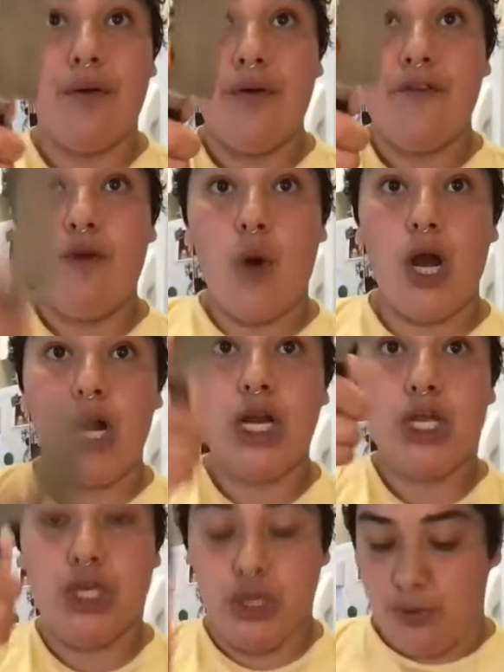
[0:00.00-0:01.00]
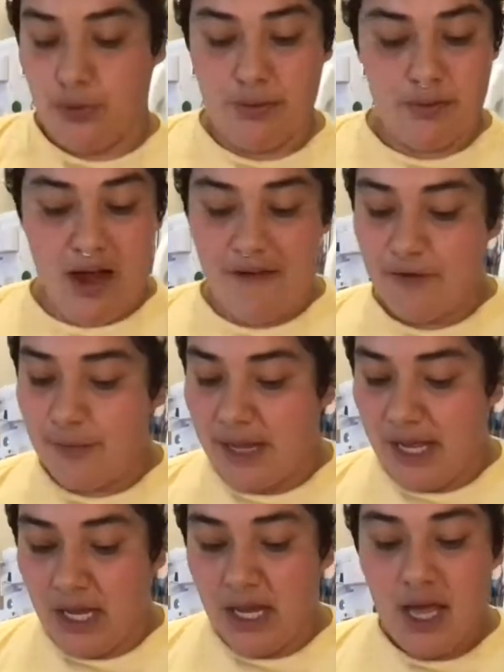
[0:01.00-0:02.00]
For you. Not for
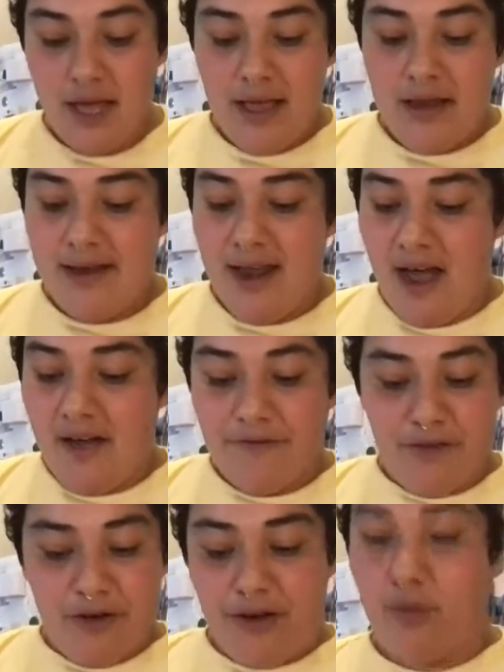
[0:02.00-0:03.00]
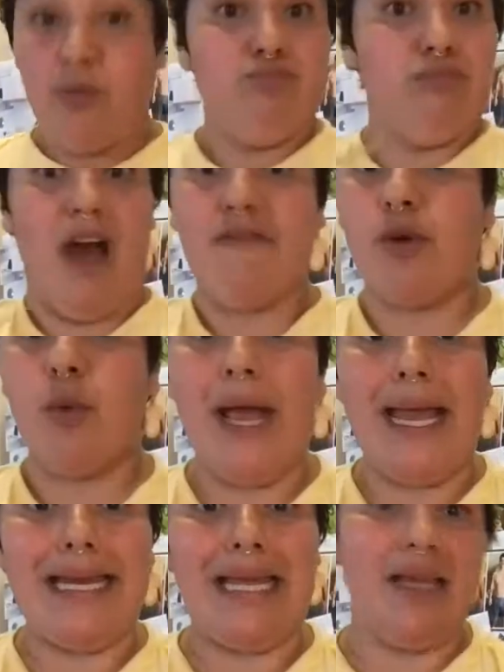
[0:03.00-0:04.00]
me, not for
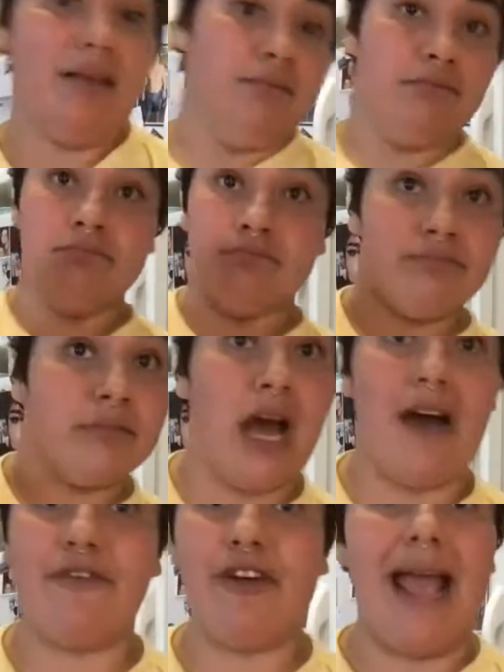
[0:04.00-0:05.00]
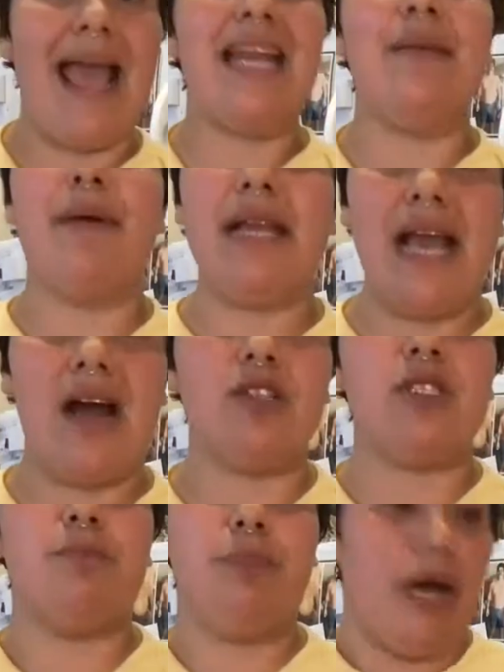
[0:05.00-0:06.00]
Whitney, not for anybody
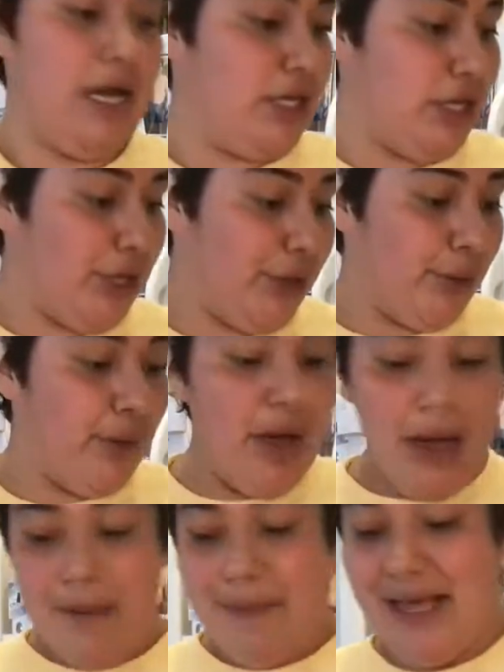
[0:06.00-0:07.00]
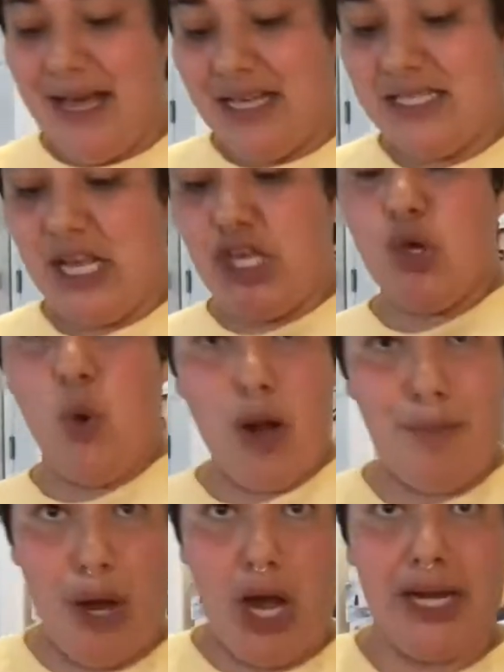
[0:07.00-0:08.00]
else but you. Because
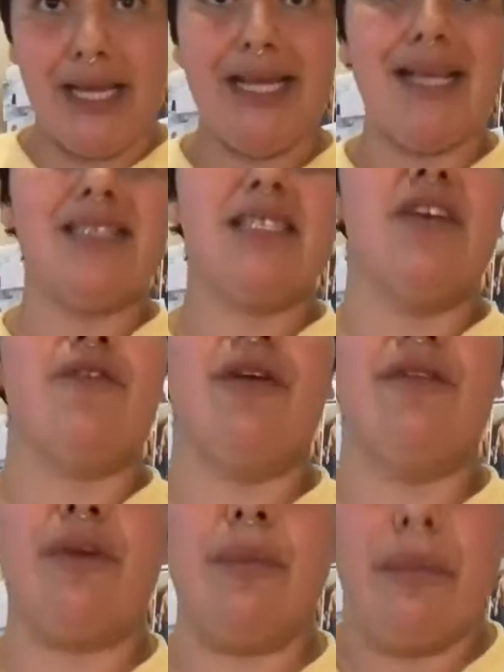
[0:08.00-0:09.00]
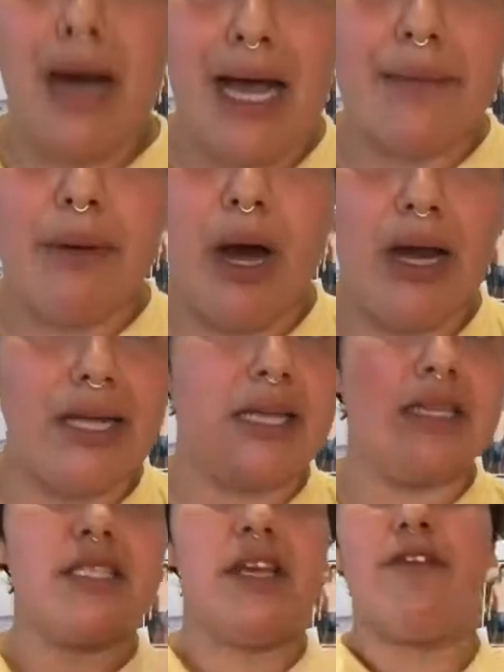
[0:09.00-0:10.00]
your body is different from my body,
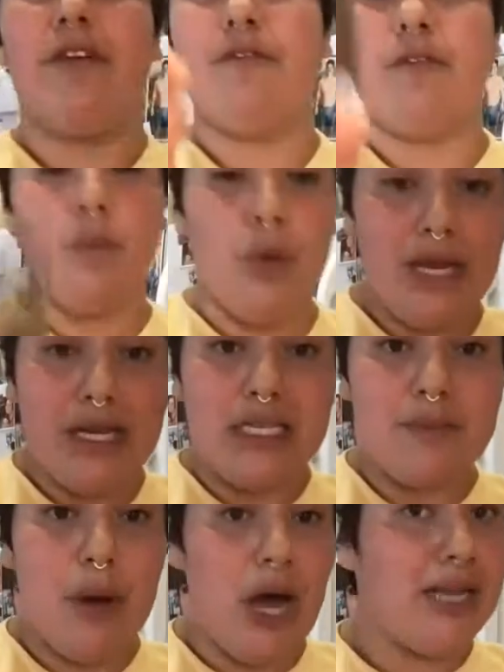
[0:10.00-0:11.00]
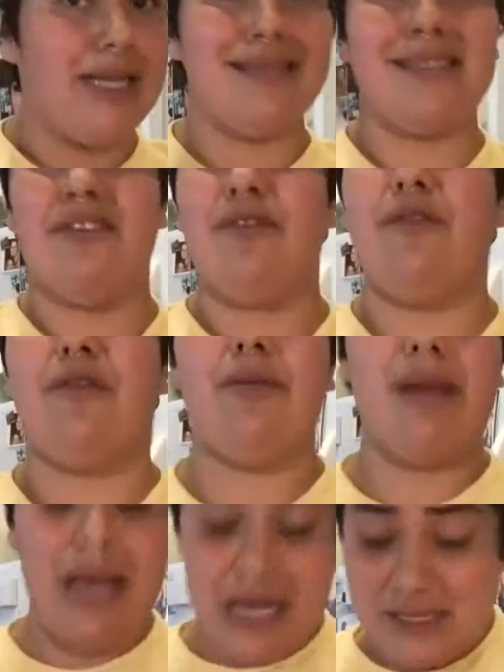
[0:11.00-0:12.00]
is different from Whitney's body, is different from
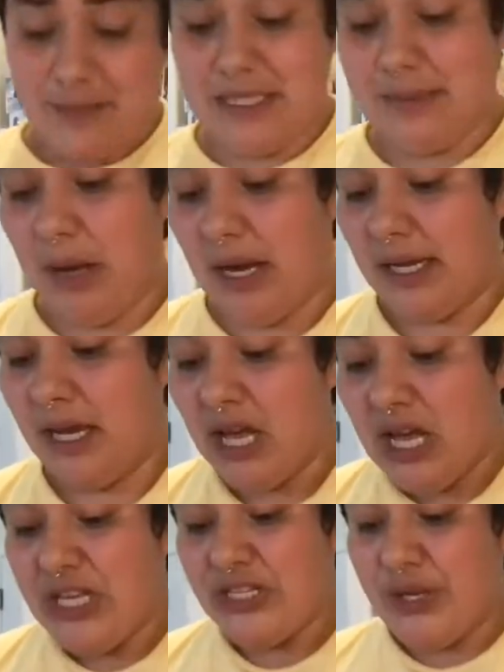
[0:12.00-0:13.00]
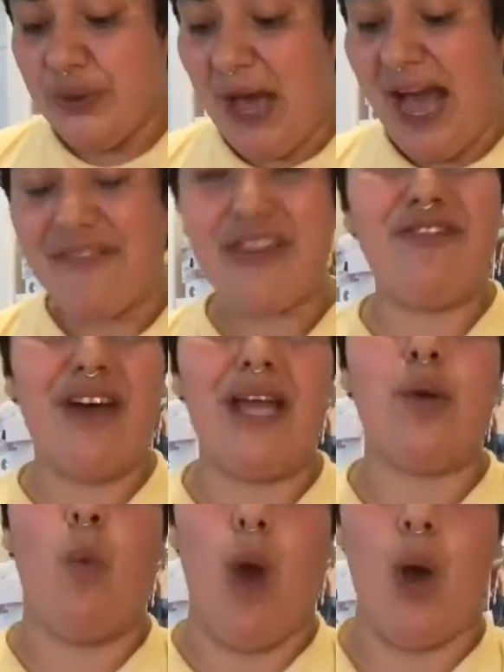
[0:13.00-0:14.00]
my husband's body. So you have to
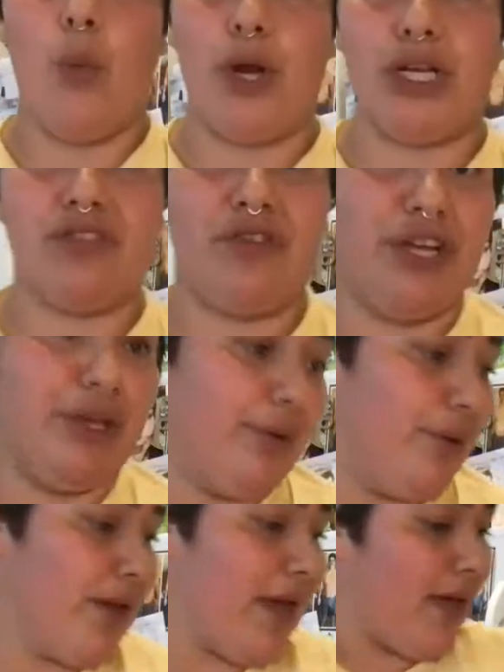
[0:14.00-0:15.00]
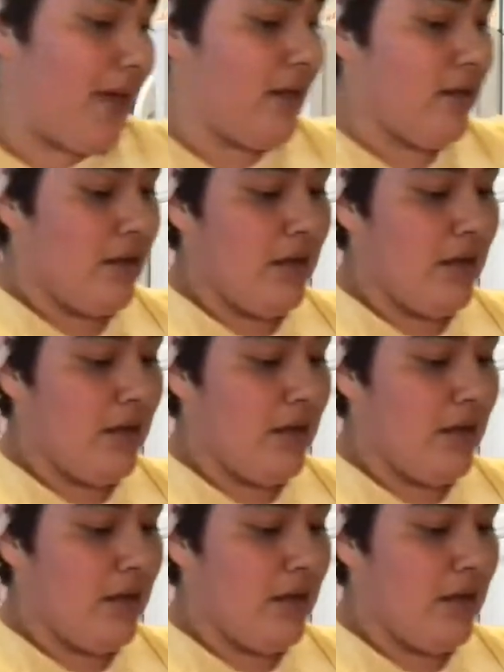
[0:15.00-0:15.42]
find what works for you, okay?